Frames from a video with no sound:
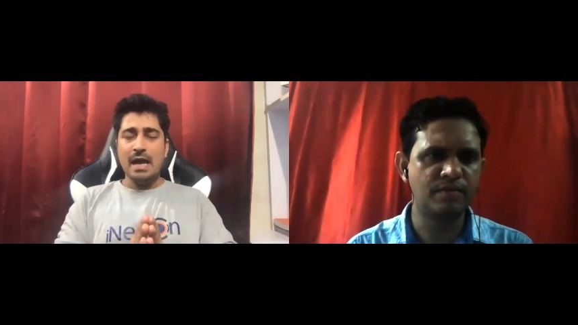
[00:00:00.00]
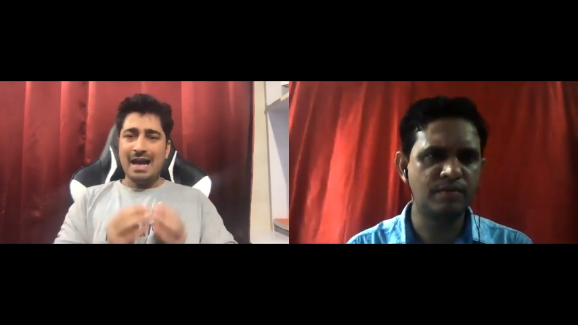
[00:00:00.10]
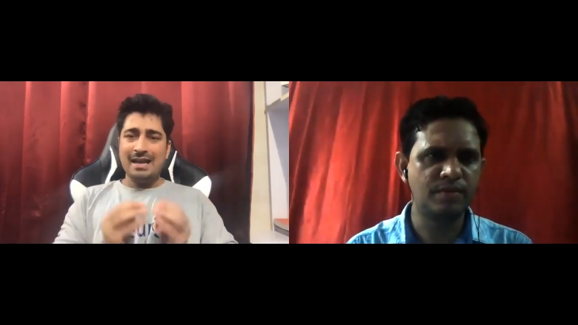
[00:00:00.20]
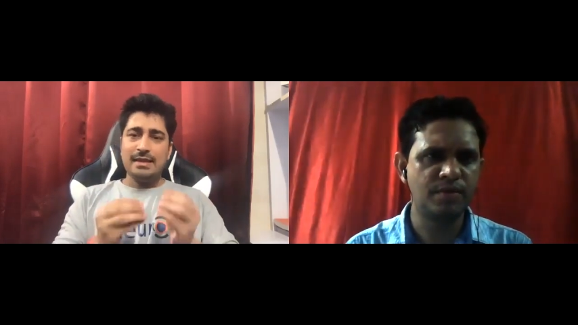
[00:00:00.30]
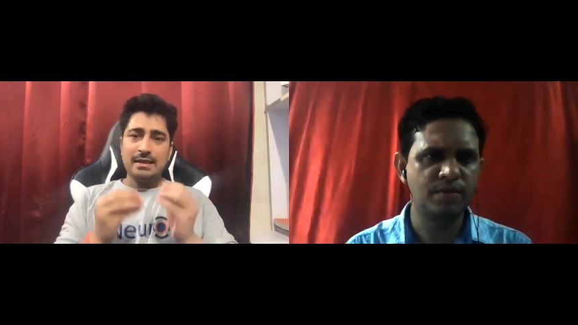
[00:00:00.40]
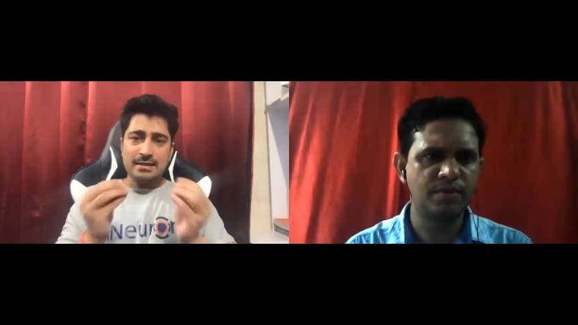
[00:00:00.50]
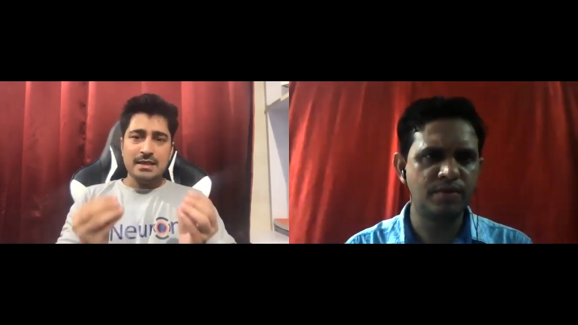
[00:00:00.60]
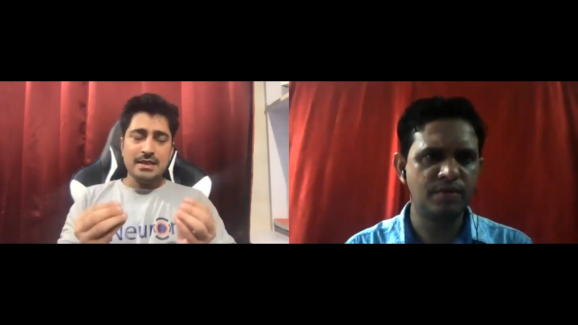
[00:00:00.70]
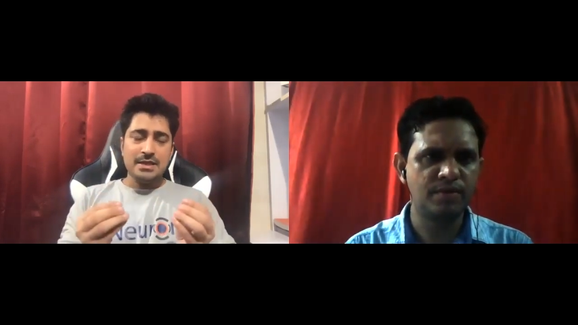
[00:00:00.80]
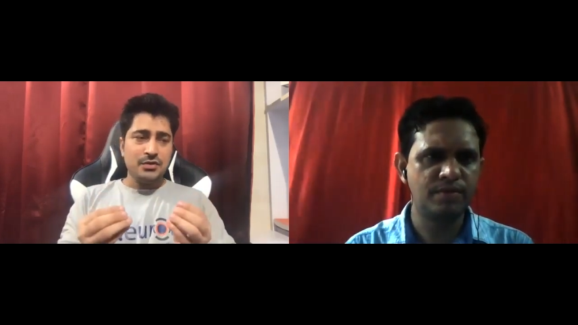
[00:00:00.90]
Speaker 1: And that's the
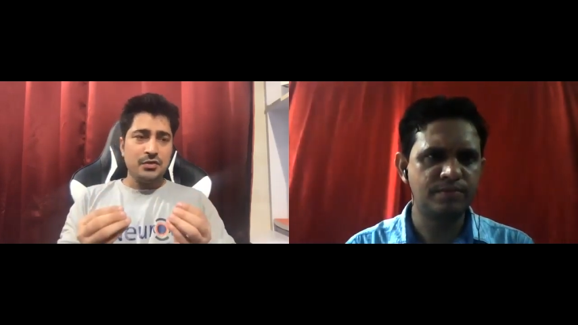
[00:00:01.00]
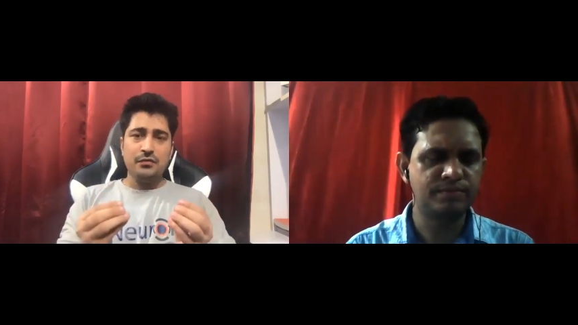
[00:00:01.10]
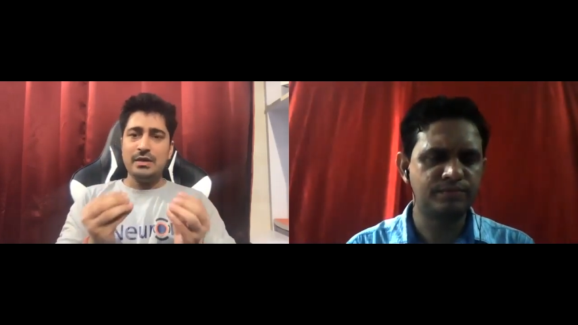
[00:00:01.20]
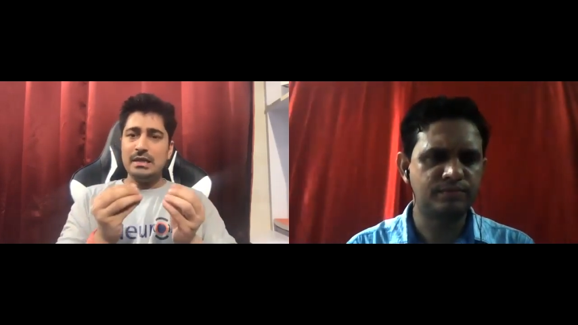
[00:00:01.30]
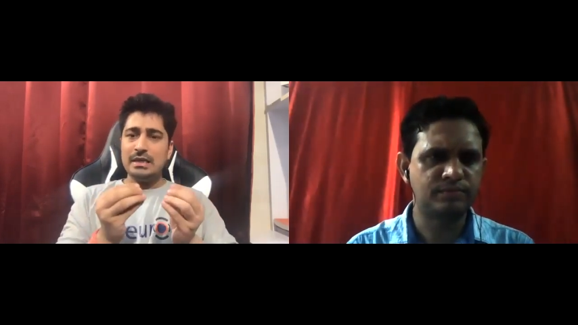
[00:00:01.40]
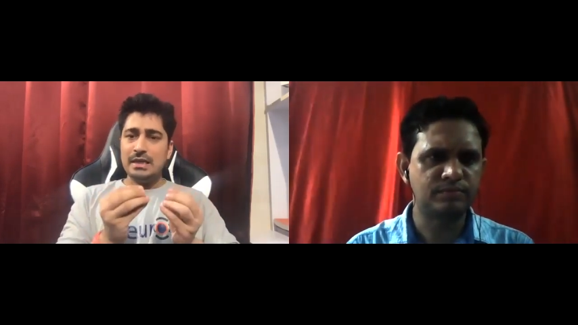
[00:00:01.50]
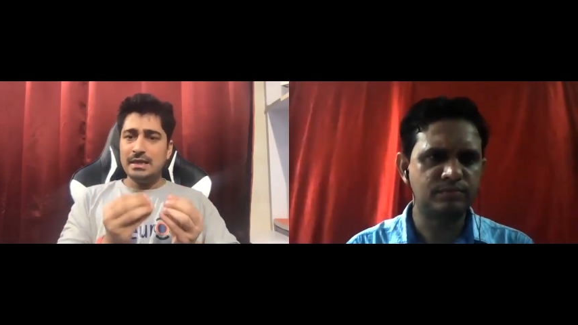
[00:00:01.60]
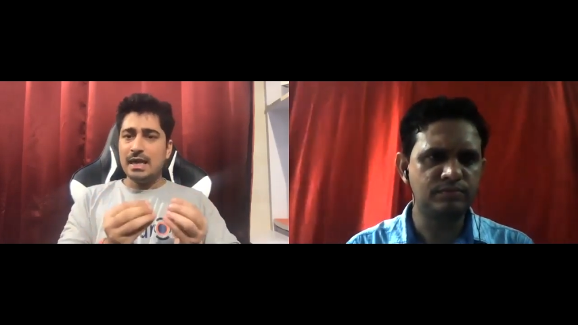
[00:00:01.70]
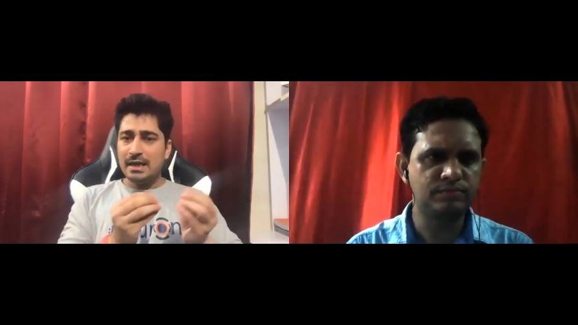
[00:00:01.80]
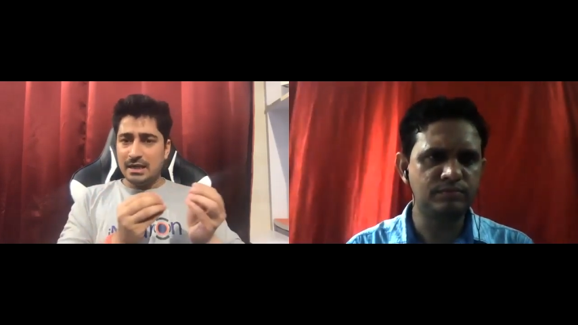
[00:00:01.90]
reason. So we
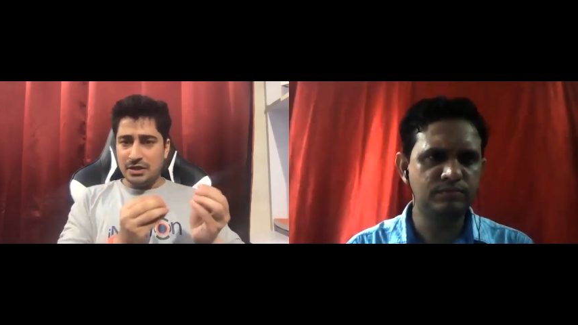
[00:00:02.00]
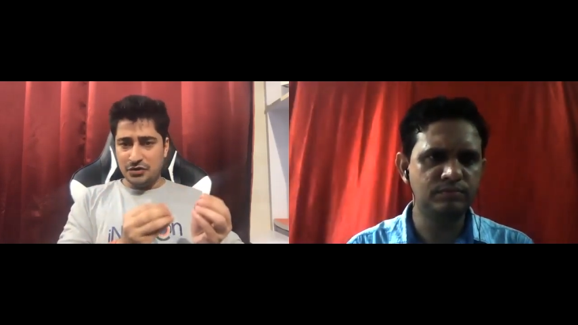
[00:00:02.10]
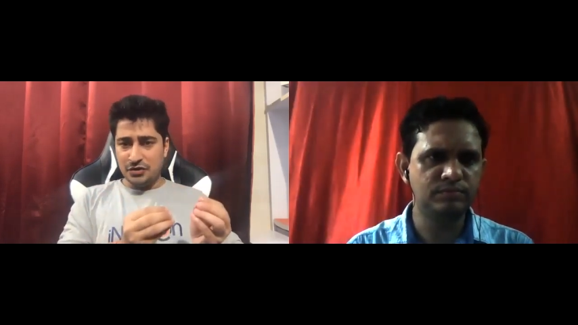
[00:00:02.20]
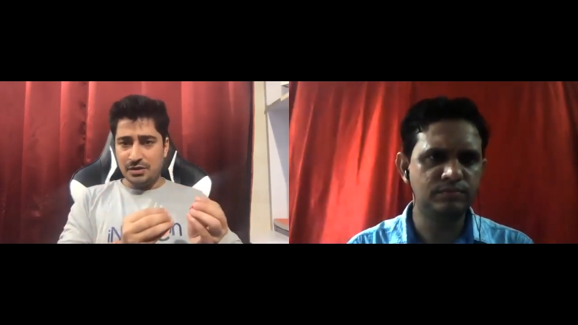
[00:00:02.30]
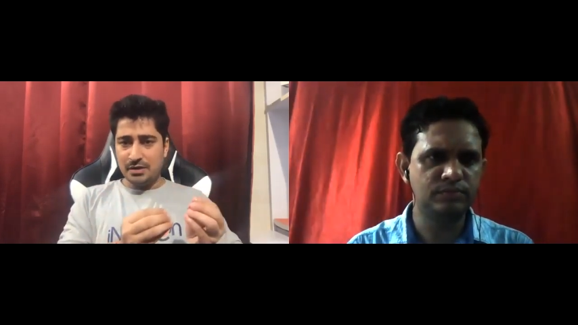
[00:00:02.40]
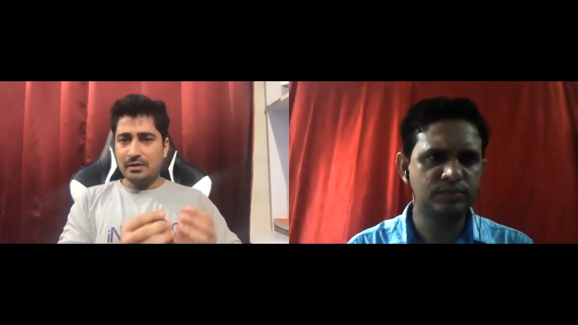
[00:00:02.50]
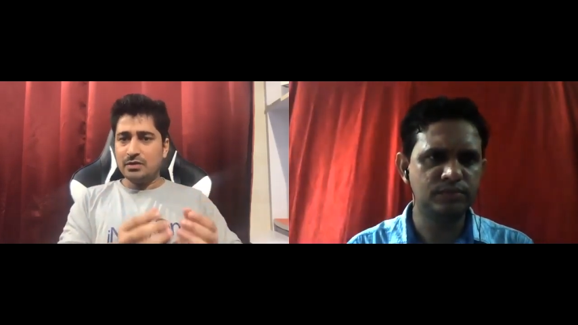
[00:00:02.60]
need an engineer.